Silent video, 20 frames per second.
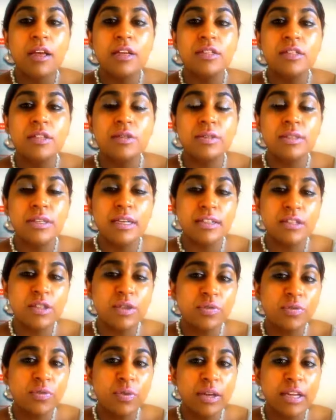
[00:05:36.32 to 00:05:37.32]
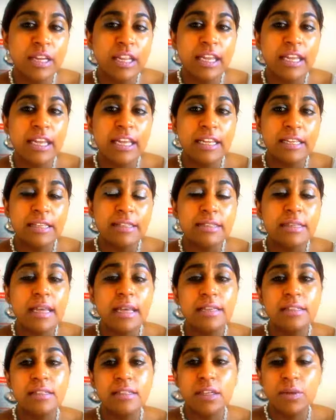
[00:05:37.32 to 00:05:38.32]
So schizophrenia is
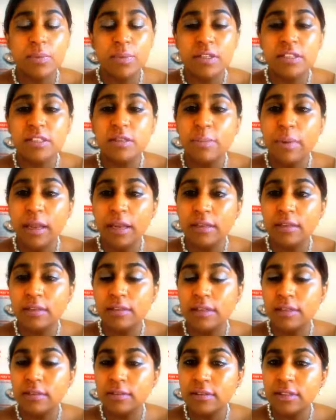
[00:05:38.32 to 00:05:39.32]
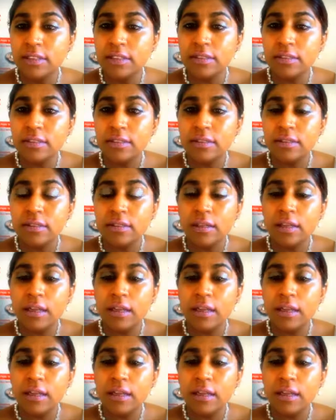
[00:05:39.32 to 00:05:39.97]
a serious mental illness.